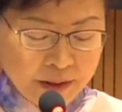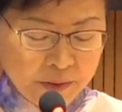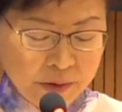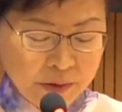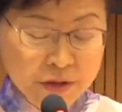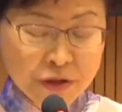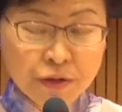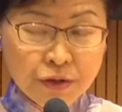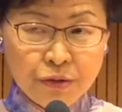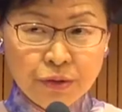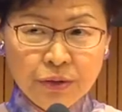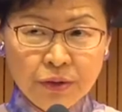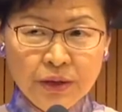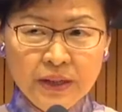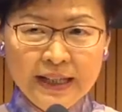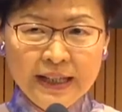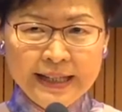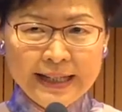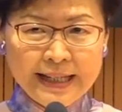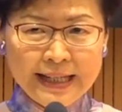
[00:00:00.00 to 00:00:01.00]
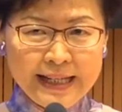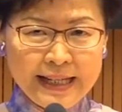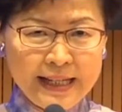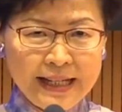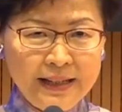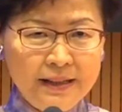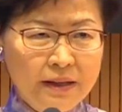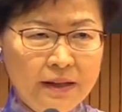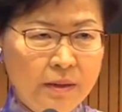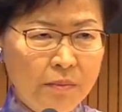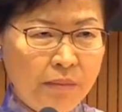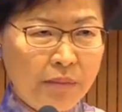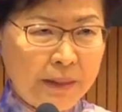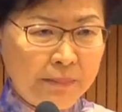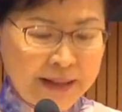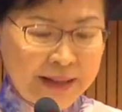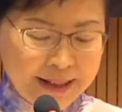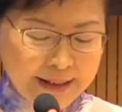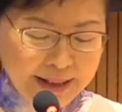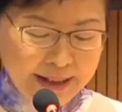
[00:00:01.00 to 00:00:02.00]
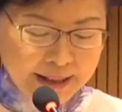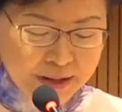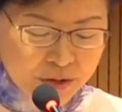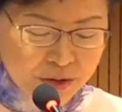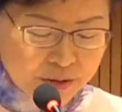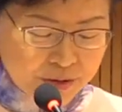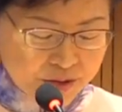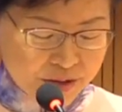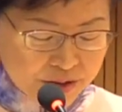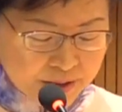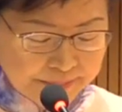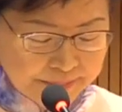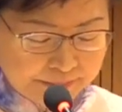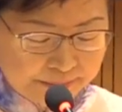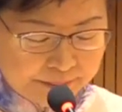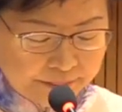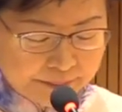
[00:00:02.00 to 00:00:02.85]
which drew keen public interest.